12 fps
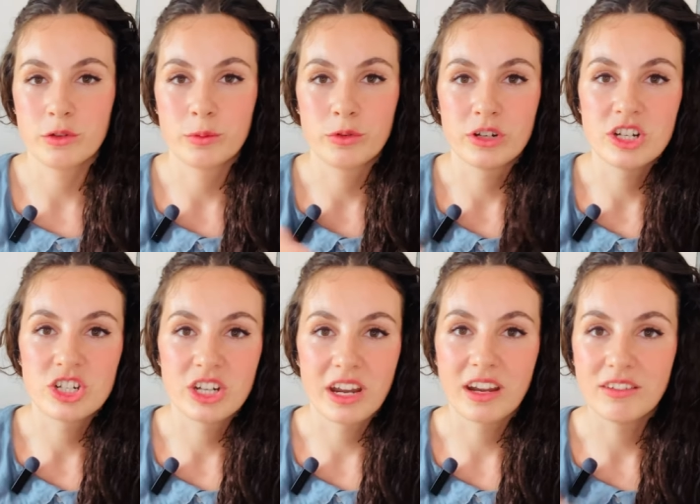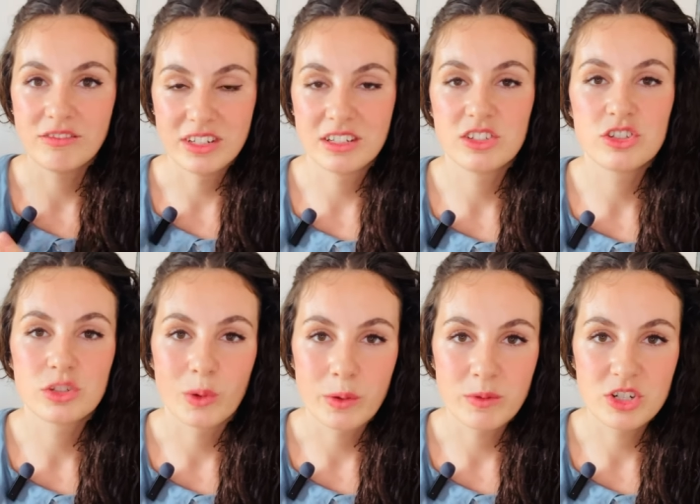appreciate vintage
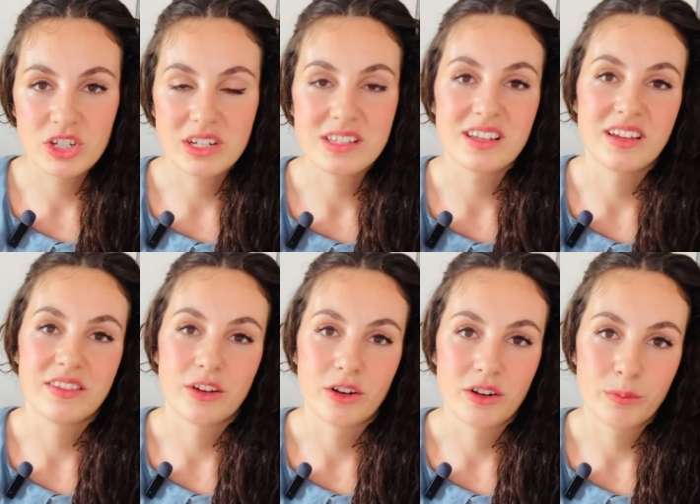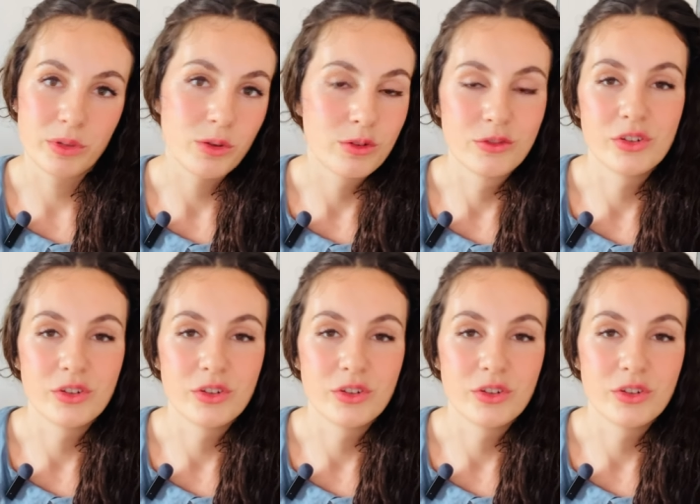sewing machines and their beautiful